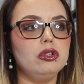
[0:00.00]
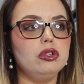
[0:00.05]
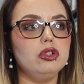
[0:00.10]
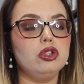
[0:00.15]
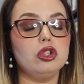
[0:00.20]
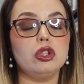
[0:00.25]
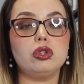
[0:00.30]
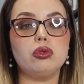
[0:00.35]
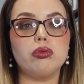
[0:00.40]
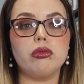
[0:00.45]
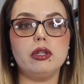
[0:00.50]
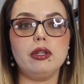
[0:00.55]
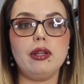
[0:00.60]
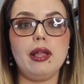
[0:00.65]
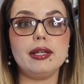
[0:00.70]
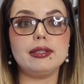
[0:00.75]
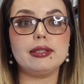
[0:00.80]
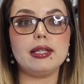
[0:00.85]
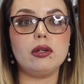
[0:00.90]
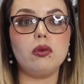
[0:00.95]
just
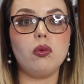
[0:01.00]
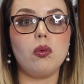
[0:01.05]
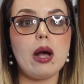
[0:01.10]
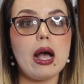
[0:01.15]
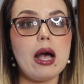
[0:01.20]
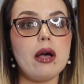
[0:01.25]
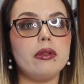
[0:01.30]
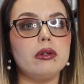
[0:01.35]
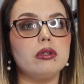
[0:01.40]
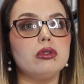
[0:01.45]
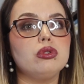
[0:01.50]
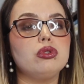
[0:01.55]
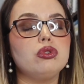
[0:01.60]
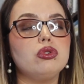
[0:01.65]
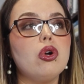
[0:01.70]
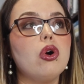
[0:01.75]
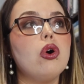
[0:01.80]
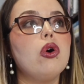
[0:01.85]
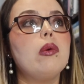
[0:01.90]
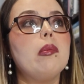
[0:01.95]
realize like, wow, there's
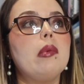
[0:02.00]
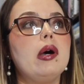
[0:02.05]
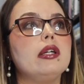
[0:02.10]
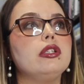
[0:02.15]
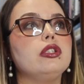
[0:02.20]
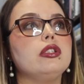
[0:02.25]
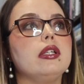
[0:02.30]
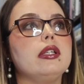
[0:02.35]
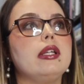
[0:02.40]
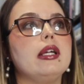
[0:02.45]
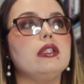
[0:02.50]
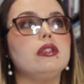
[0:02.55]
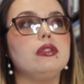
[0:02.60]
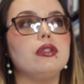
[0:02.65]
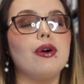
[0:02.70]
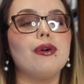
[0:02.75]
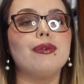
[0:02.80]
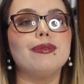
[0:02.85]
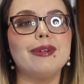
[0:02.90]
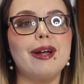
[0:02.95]
so much that they
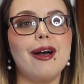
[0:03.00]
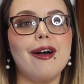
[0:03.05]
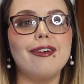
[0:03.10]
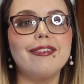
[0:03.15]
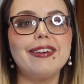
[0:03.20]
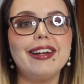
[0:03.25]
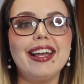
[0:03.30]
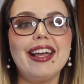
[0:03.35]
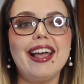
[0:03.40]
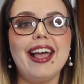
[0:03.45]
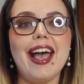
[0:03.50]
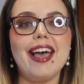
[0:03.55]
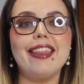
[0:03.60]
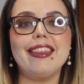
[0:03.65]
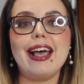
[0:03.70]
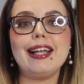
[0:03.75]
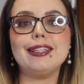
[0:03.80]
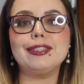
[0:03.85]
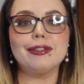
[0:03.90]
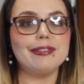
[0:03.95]
don't know. And
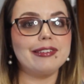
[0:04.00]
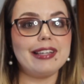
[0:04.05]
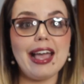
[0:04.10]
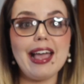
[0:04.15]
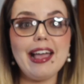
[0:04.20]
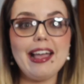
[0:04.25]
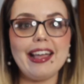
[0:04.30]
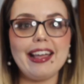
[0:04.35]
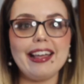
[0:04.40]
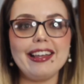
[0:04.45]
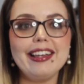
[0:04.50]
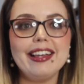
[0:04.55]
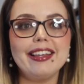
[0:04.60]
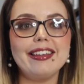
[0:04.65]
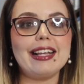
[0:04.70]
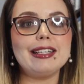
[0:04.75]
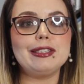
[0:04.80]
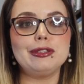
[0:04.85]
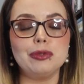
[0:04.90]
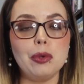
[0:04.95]
that's okay.
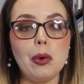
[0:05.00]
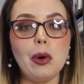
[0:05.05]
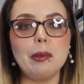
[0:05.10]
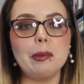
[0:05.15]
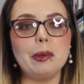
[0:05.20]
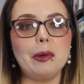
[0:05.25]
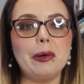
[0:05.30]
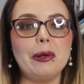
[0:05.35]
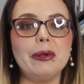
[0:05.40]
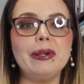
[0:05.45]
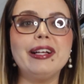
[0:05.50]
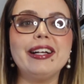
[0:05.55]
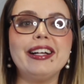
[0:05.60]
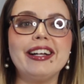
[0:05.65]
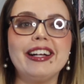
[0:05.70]
That's normal.